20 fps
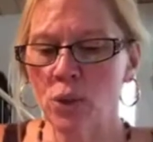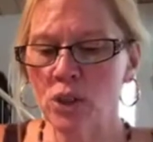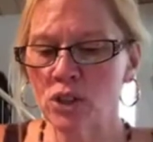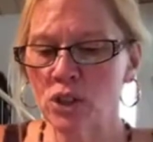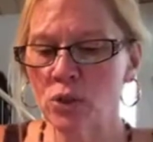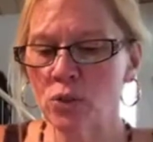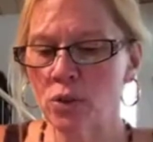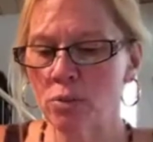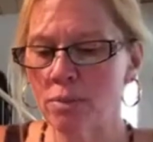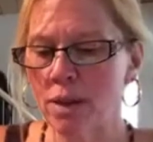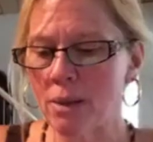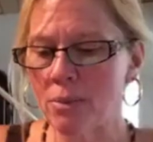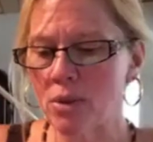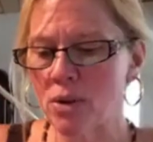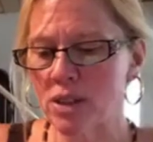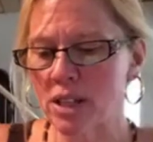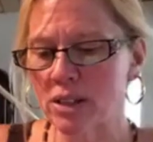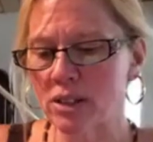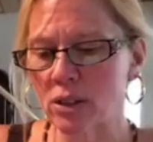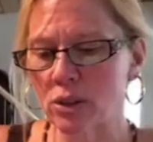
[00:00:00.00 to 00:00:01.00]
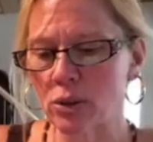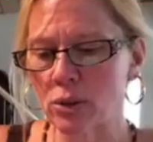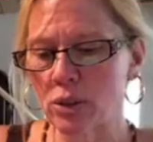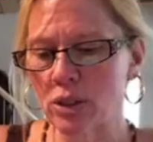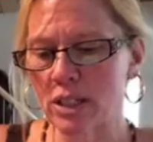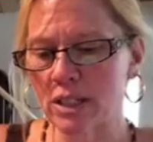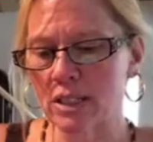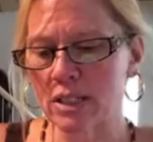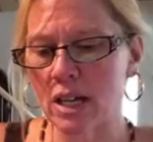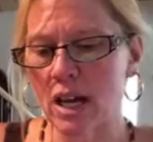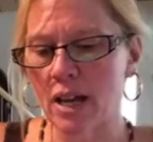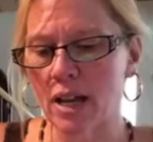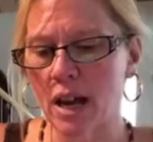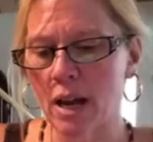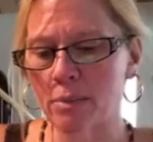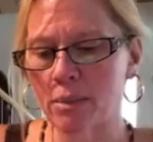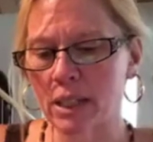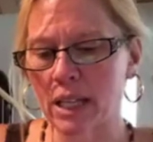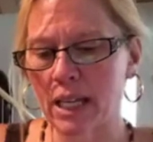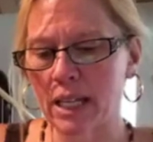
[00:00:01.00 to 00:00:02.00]
We should remember that the Lord is not
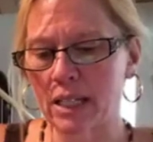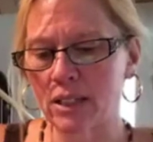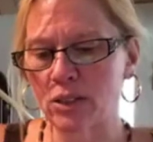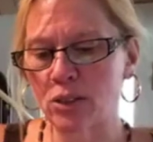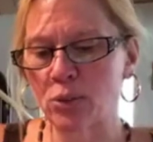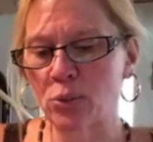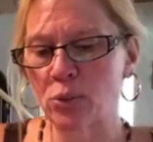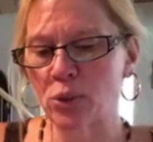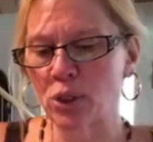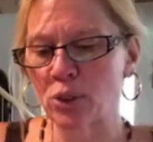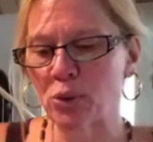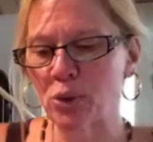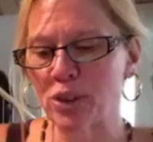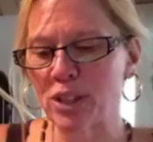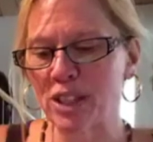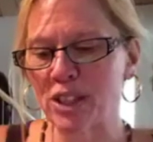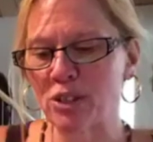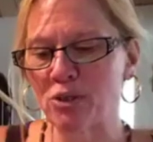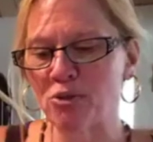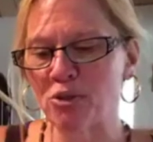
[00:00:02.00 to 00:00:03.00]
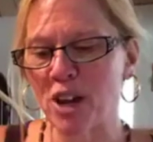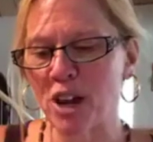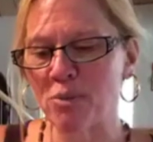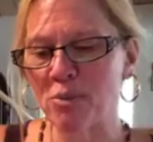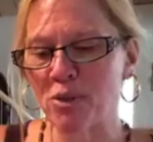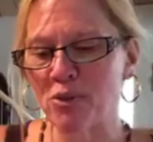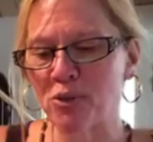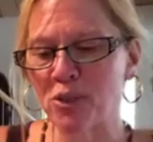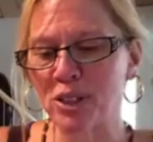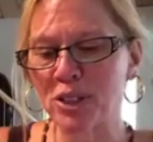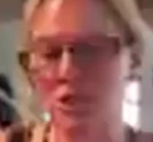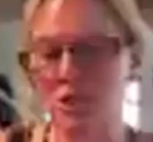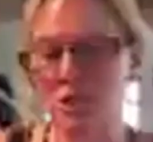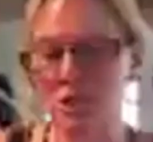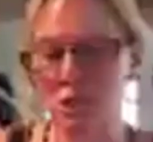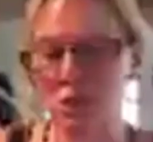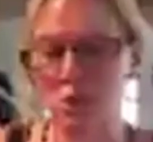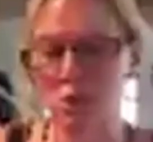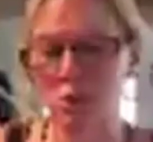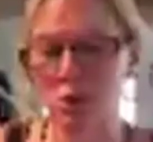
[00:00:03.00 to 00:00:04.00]
obligated to work within the realm of what's
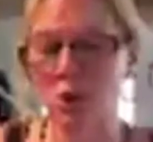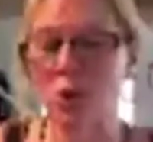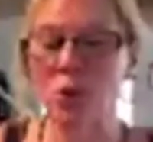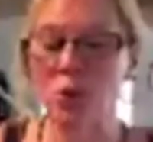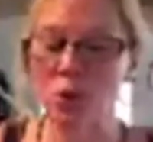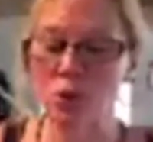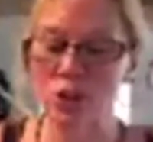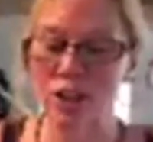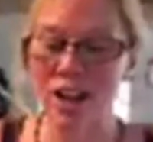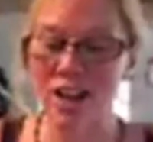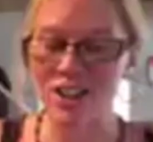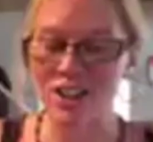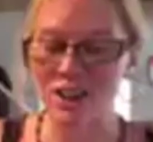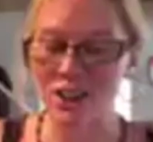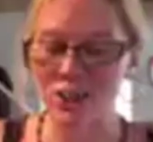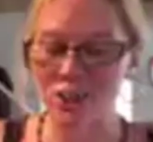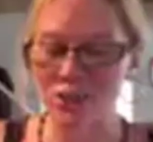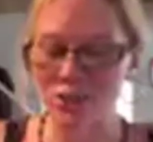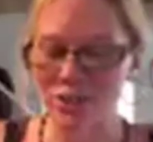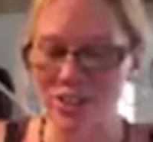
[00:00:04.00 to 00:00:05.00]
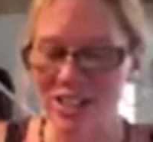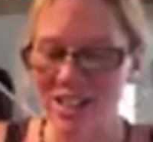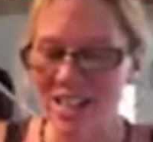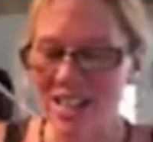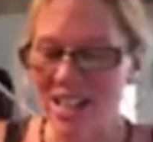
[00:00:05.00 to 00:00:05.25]
normal or logical.